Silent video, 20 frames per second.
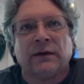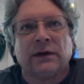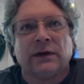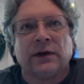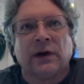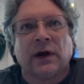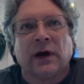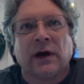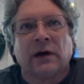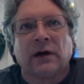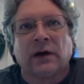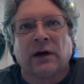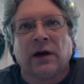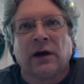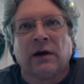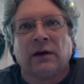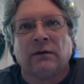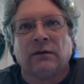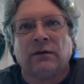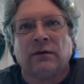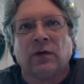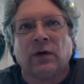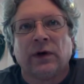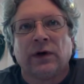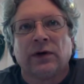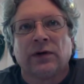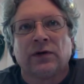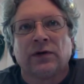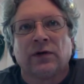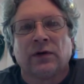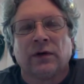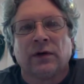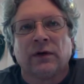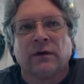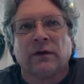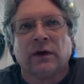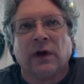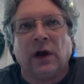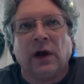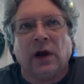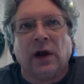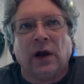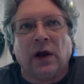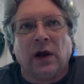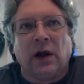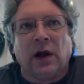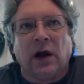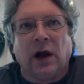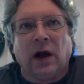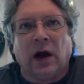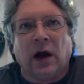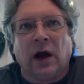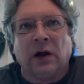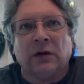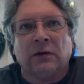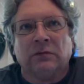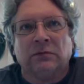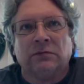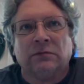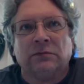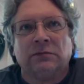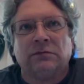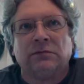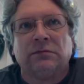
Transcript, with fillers: It's not a love which sort of um,